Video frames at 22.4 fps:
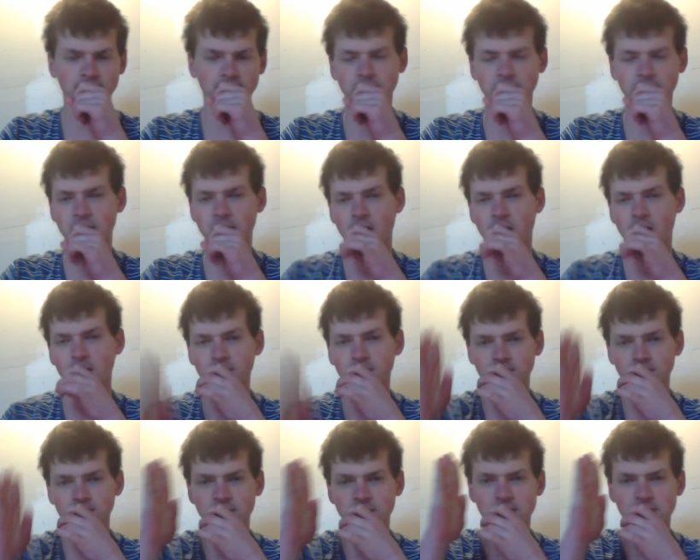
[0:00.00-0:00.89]
you know,
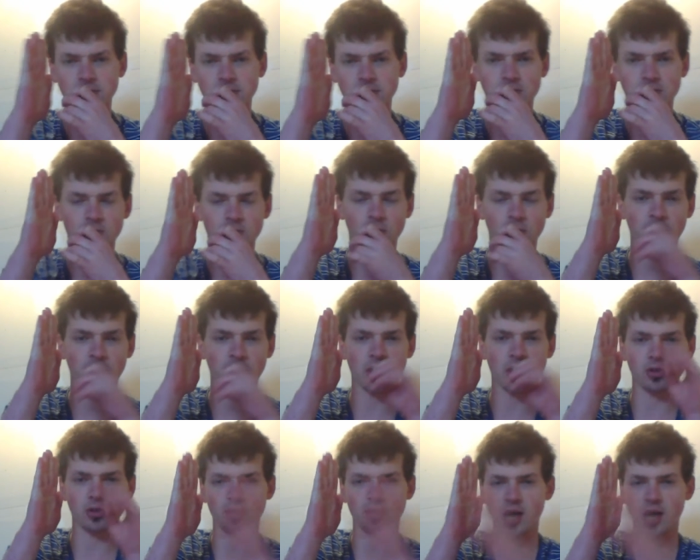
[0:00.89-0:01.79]
just where you
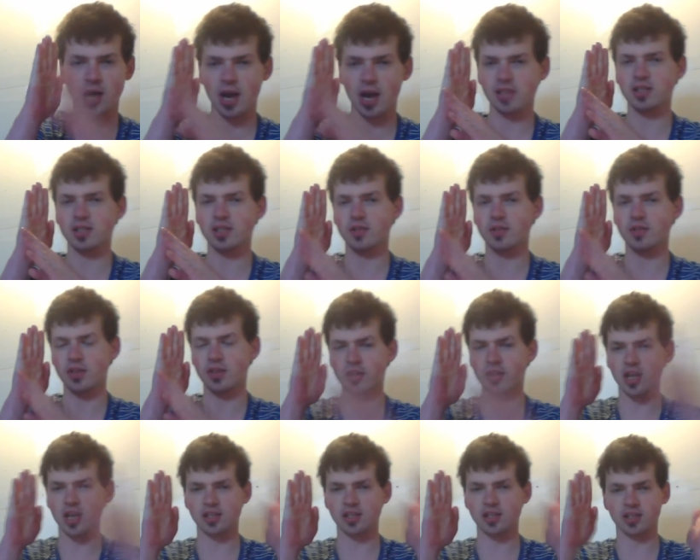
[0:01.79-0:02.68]
use your eyes and everything
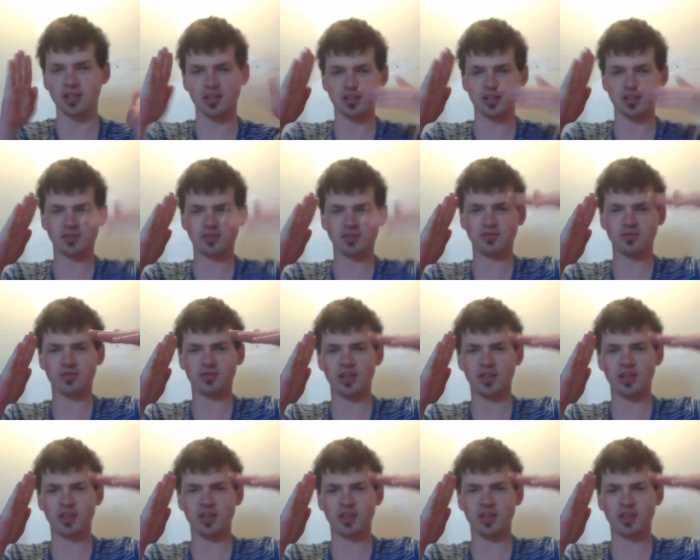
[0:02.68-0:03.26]
has like this